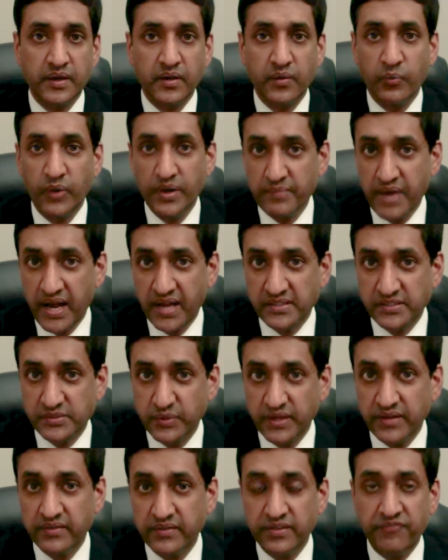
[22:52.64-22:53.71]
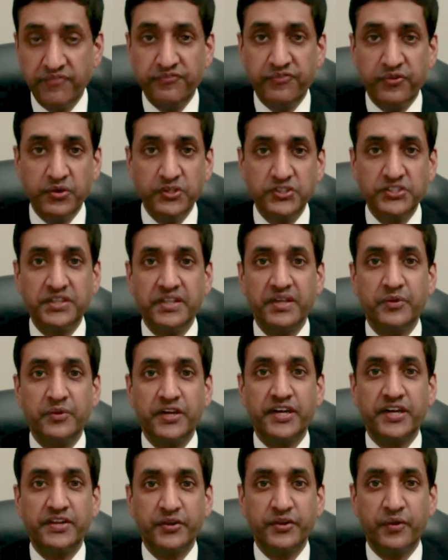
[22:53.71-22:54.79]
We must. The first thing we
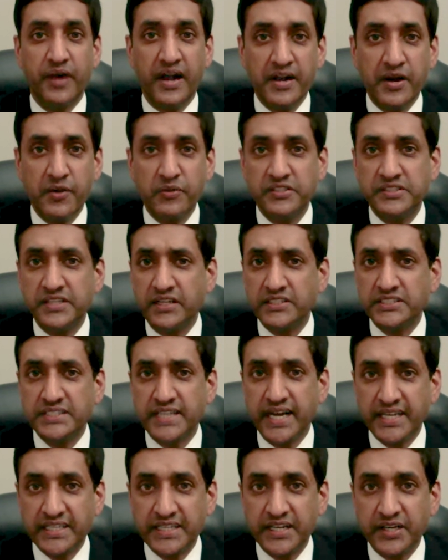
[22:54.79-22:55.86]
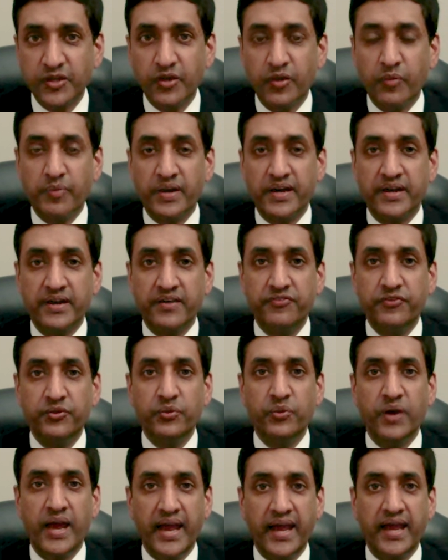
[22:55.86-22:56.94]
could do, I know it sounds technical, but if you
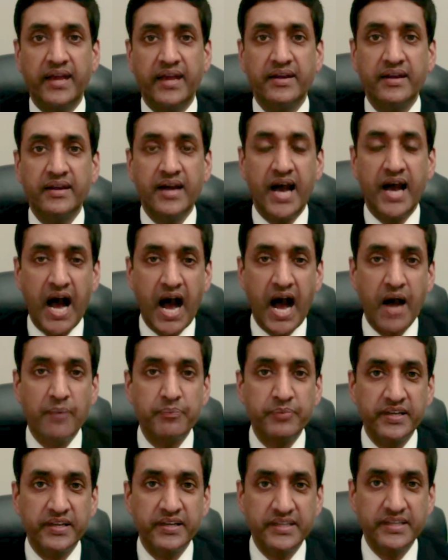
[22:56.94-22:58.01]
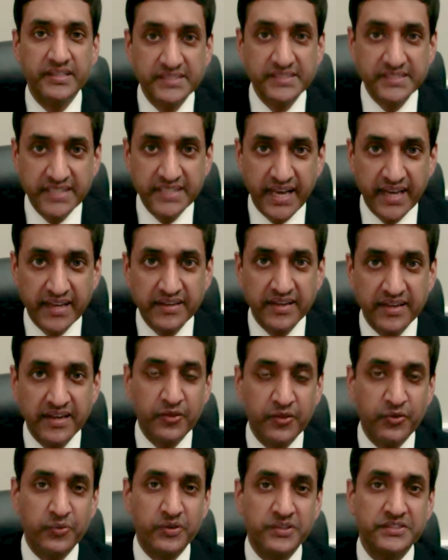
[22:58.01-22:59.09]
had opt-in consent, in
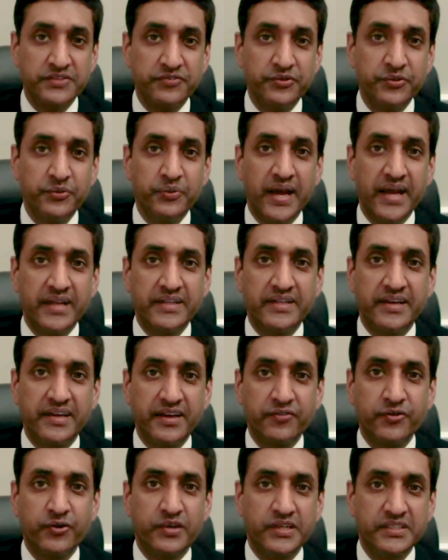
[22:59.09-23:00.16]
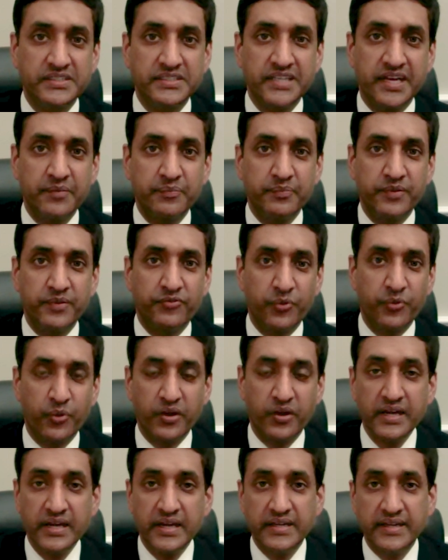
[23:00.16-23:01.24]
other words, if you had to give your consent before
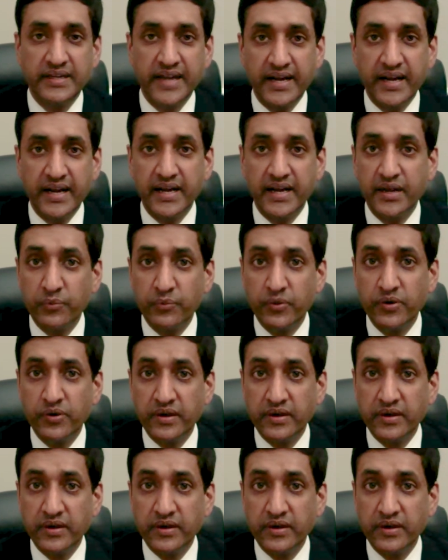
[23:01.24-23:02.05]
data, it would